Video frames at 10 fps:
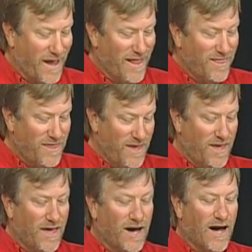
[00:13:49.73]

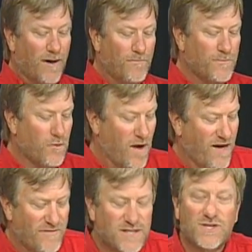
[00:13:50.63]
the
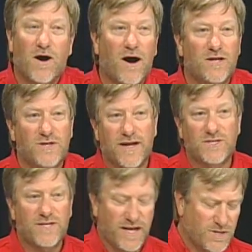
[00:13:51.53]
graphics cards and
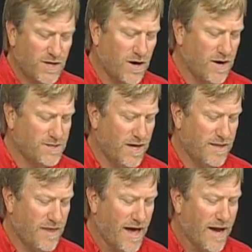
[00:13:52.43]
extension cards
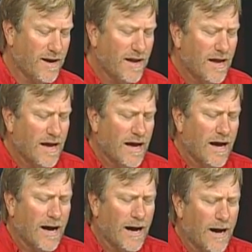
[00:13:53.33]
like that.
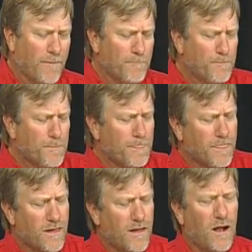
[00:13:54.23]

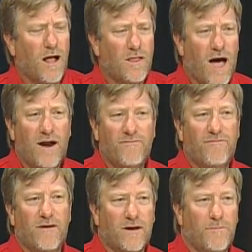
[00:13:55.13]
A lot
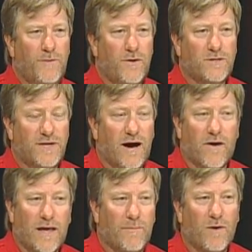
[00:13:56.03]
of computers now
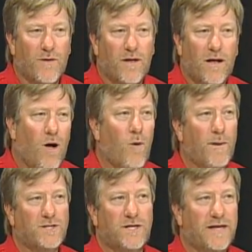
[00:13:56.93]
are coming with a whole
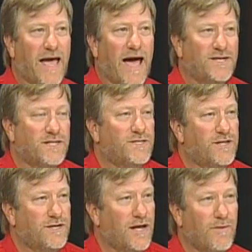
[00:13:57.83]
bunch of gadgets.
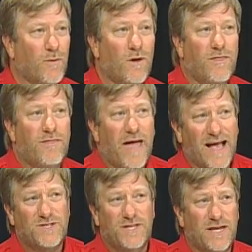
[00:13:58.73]
They're coming with
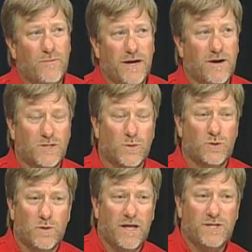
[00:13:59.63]
SD readers,
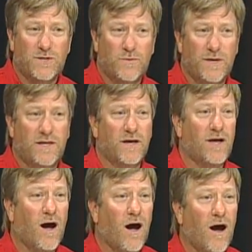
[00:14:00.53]
which will let you read the
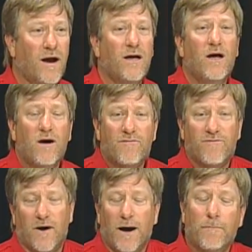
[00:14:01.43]
card
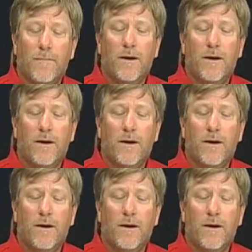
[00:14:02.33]
from